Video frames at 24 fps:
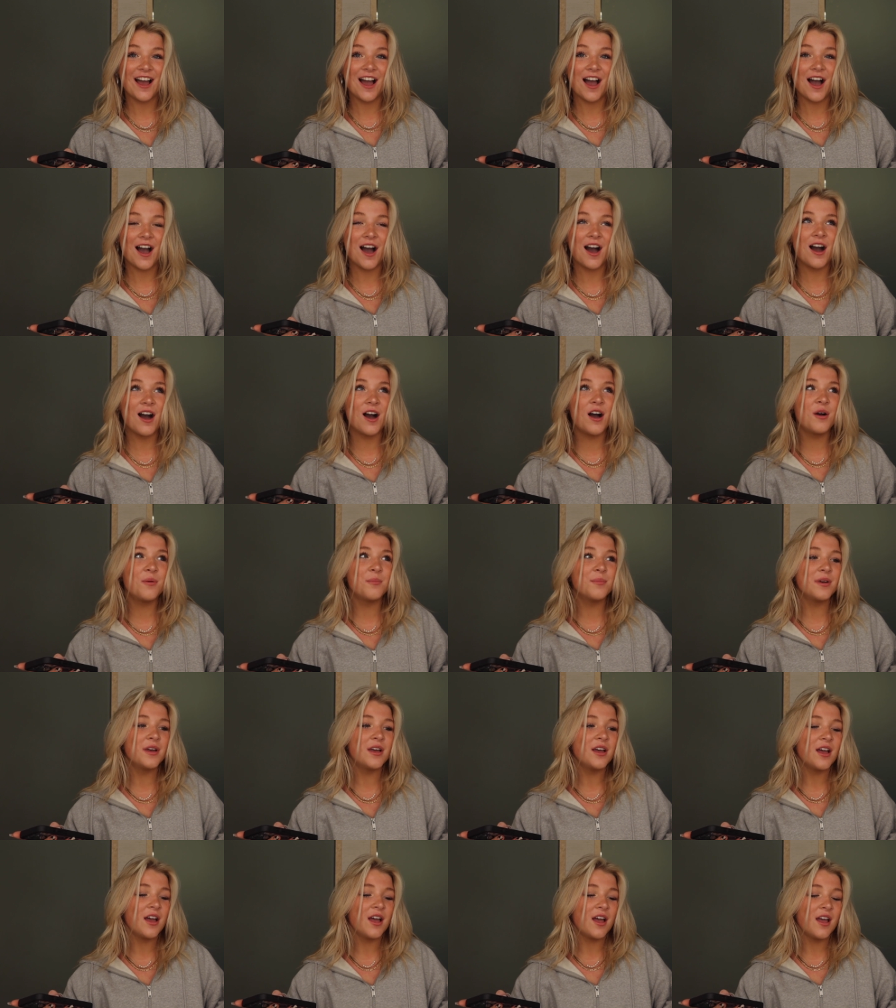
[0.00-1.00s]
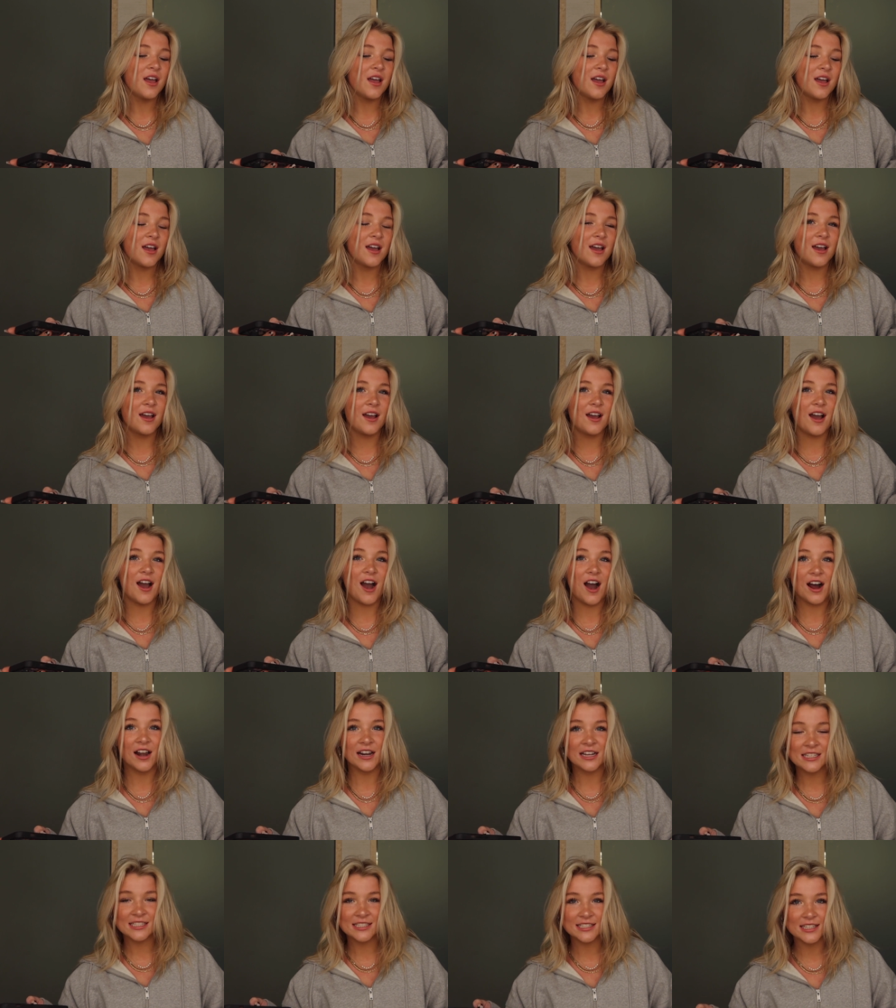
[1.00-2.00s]
Um,
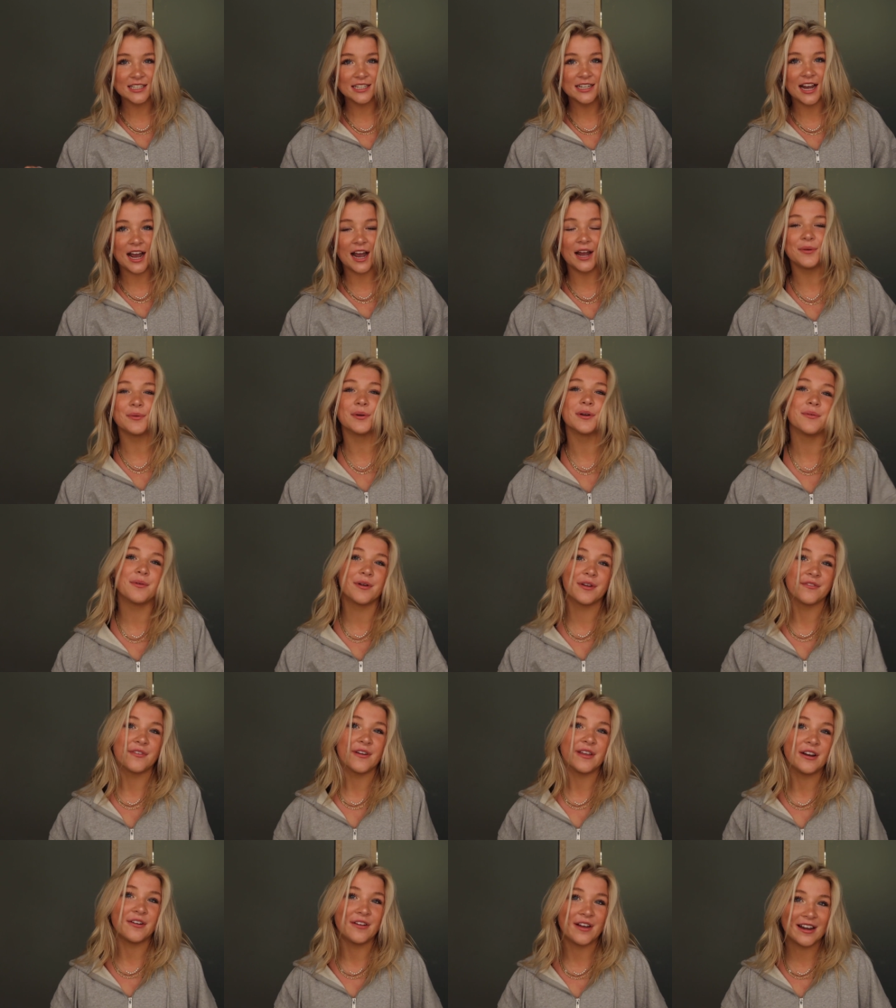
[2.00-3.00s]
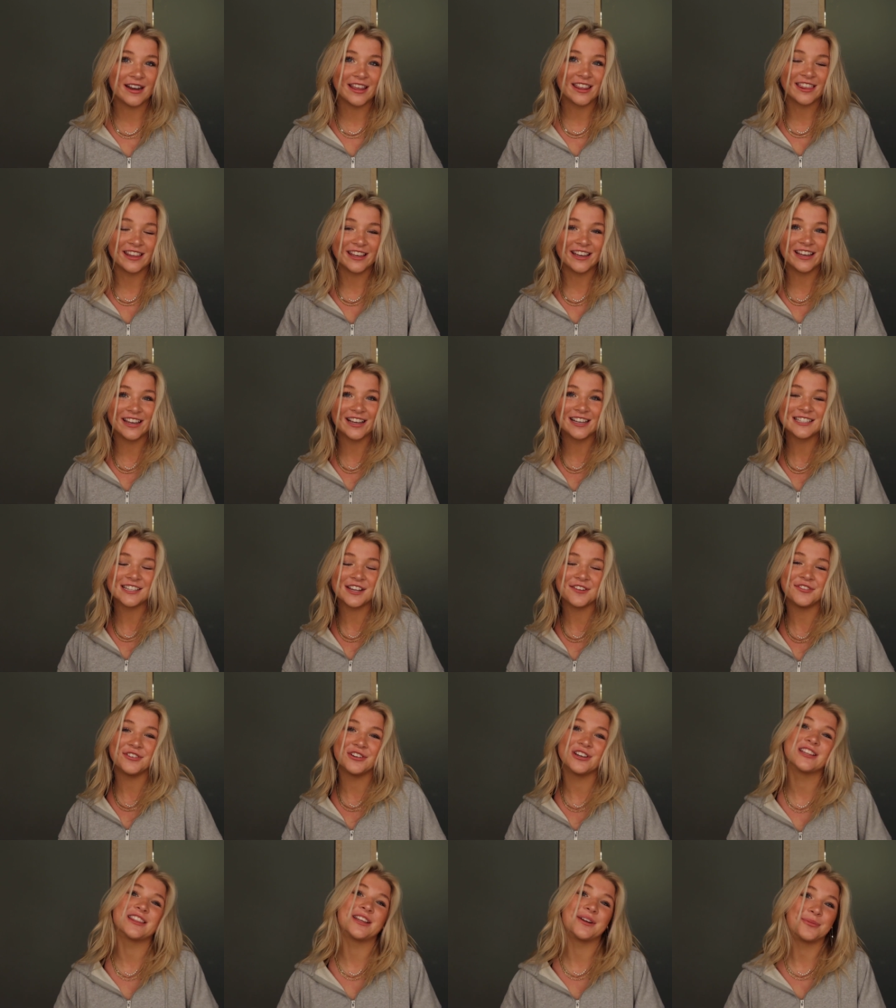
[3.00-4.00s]
honestly, I wouldn't want to find out anything because I
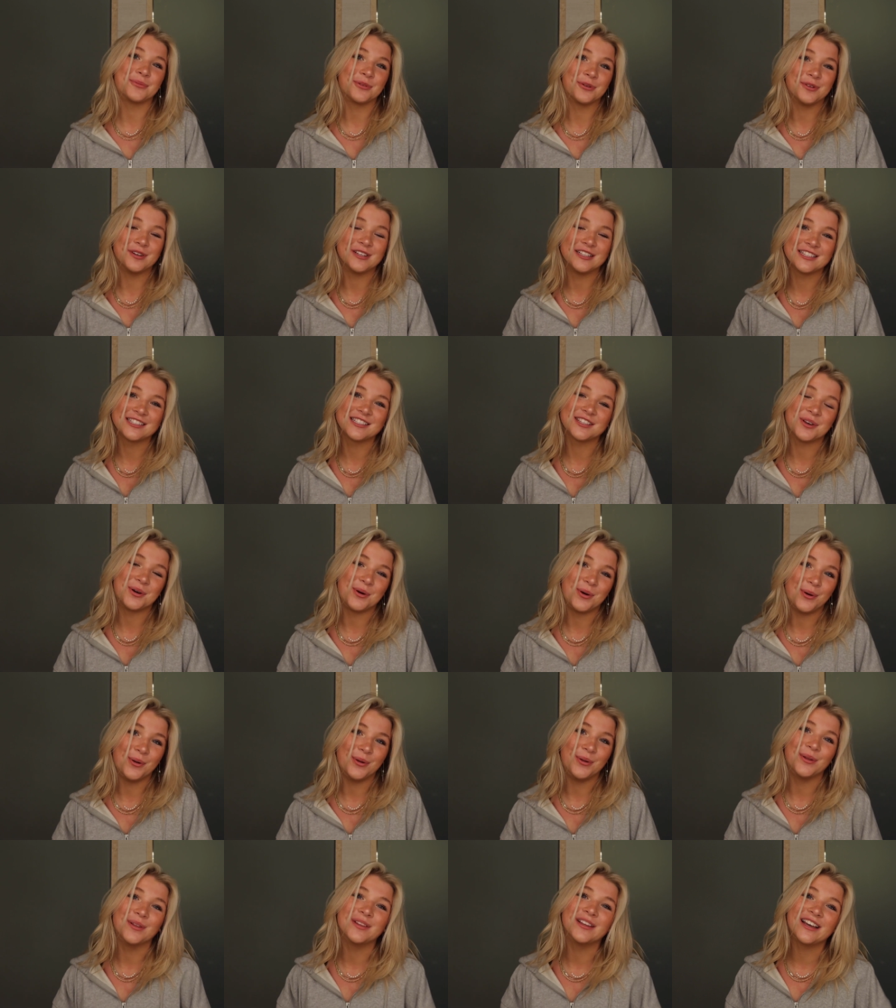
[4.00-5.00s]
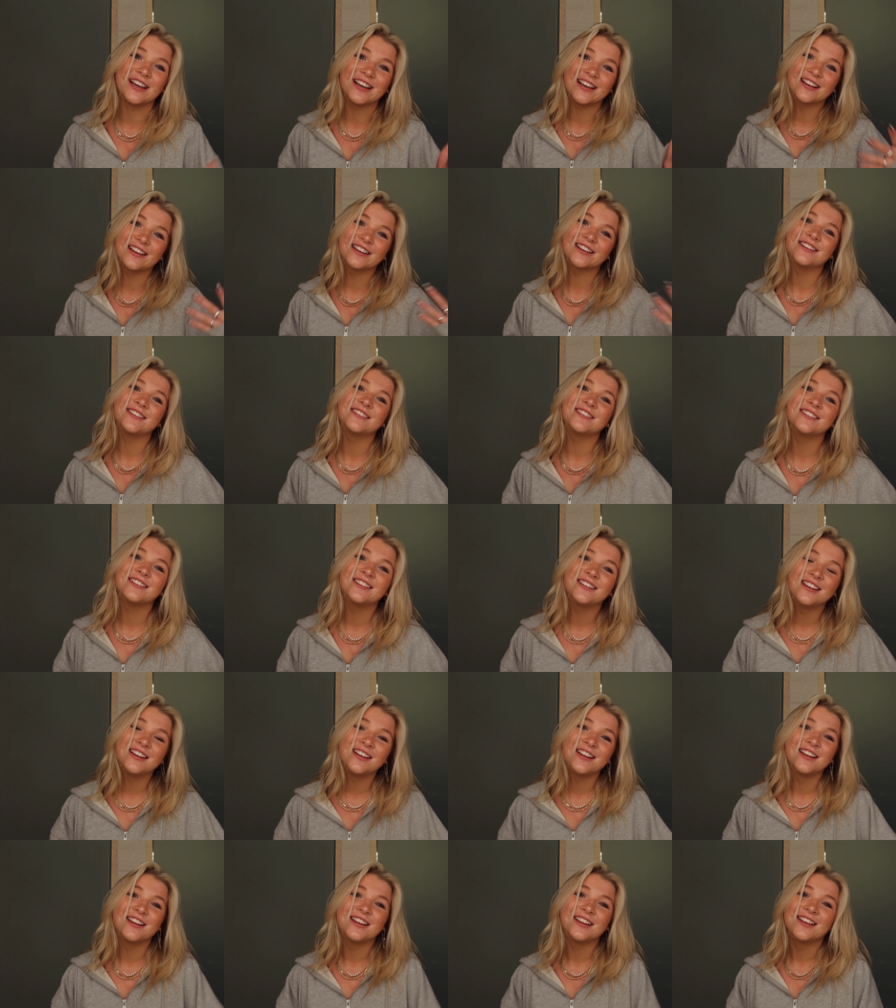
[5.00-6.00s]
feel like that ruins the whole like,
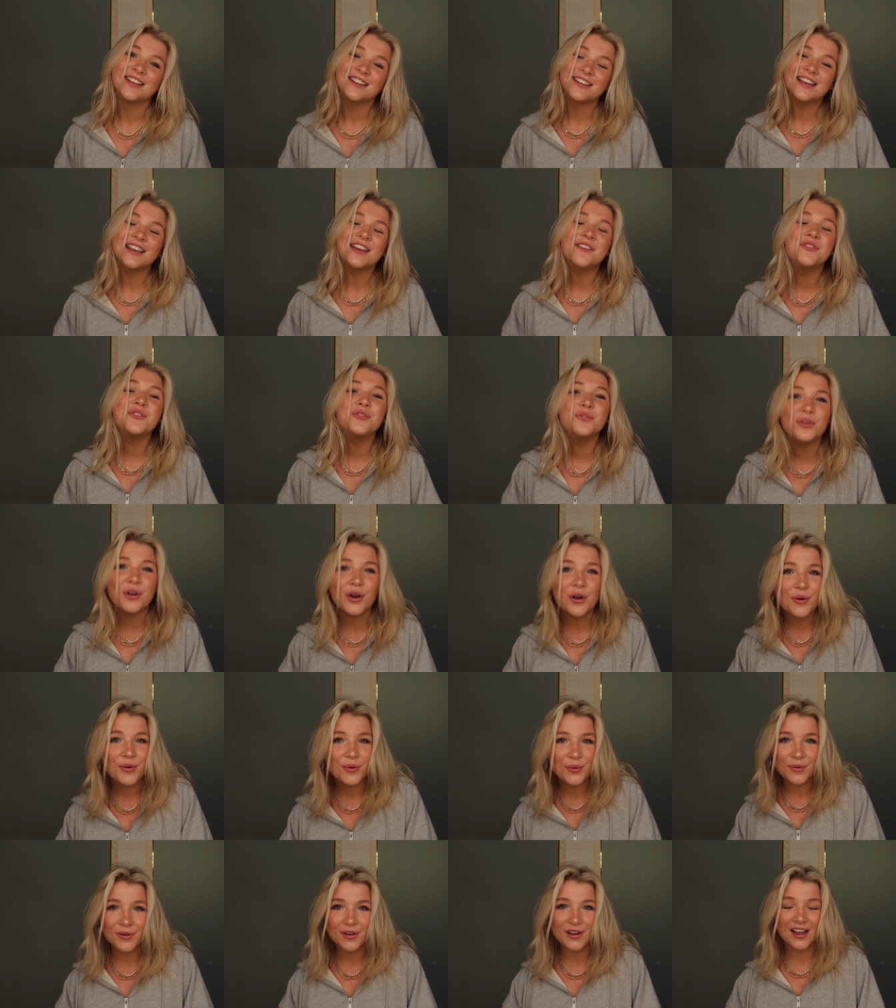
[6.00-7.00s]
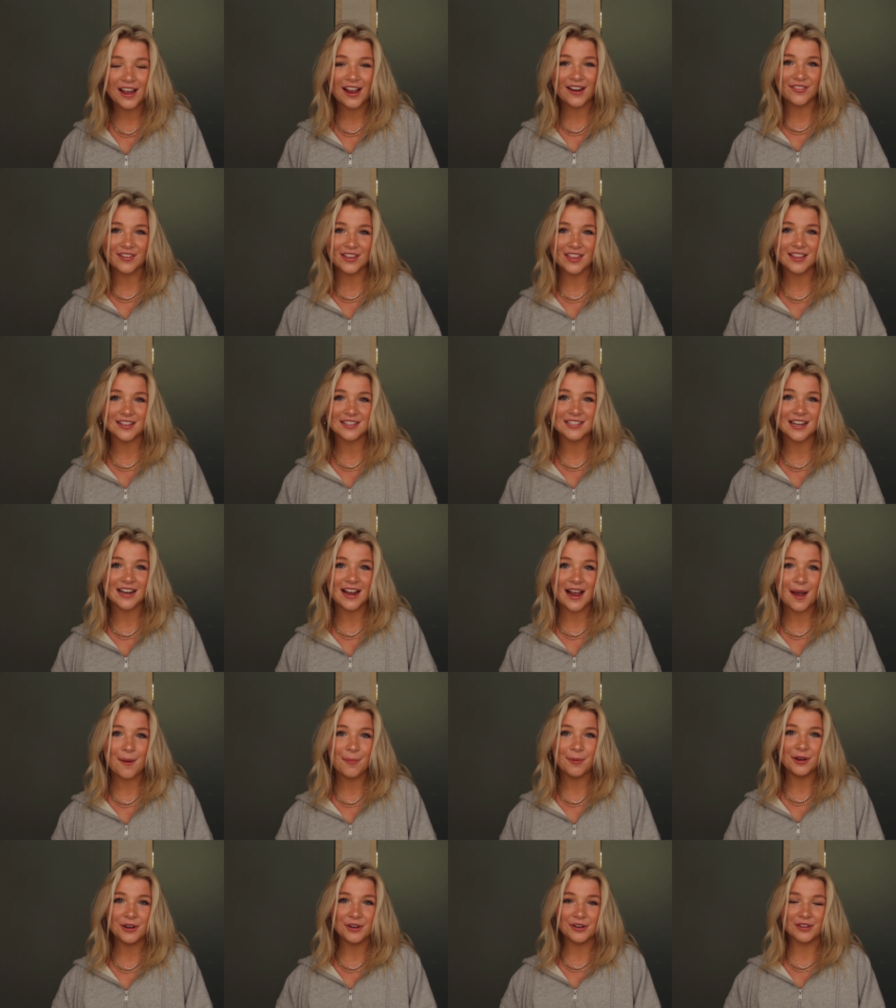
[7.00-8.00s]
like if you know everything that's gonna
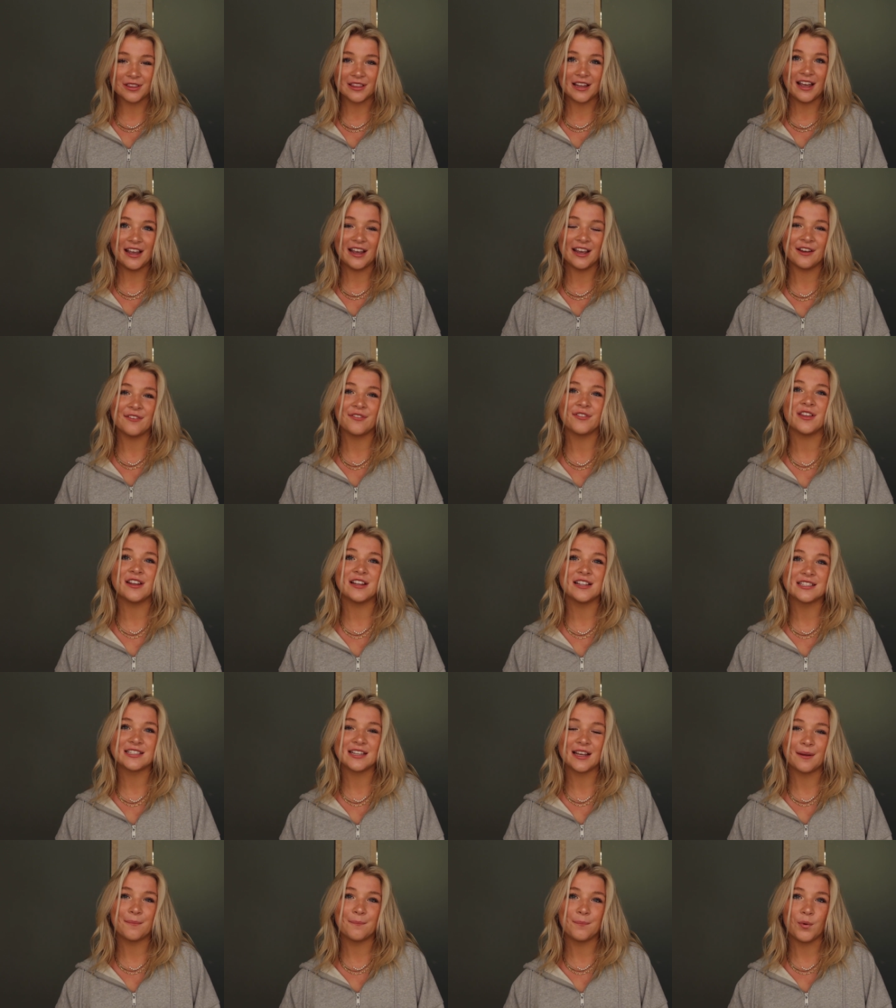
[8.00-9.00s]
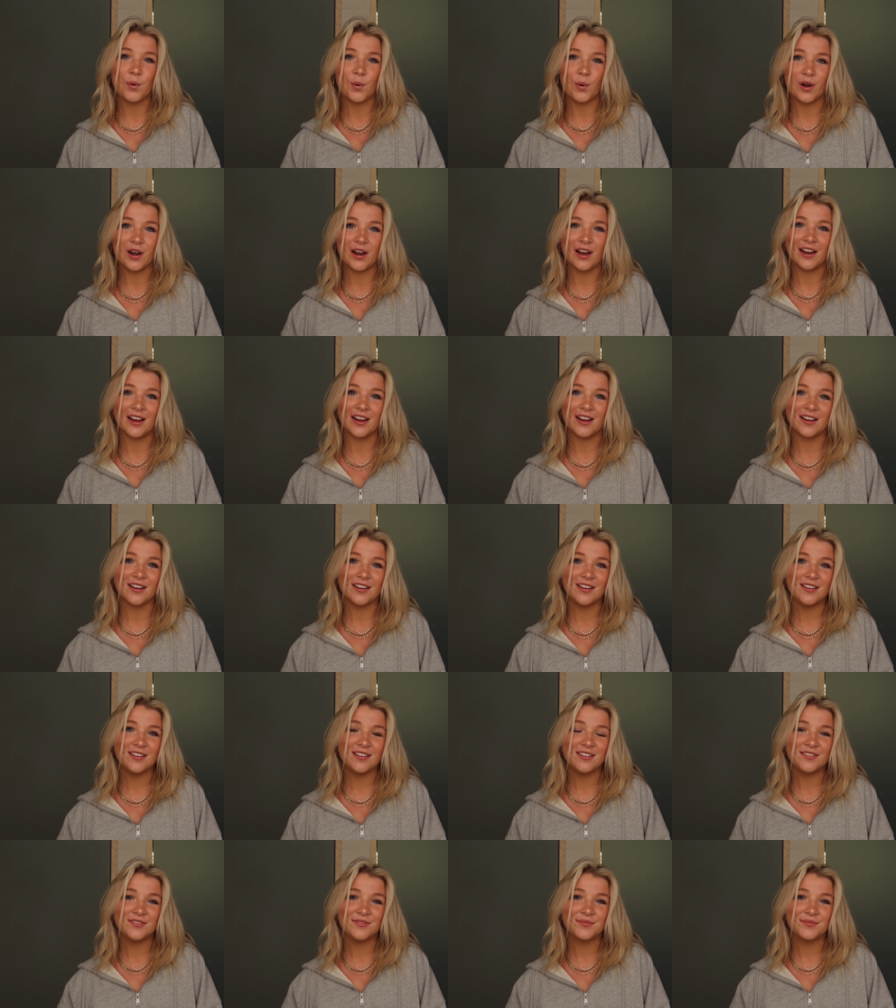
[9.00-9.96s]
happen in your life, then it's like boring.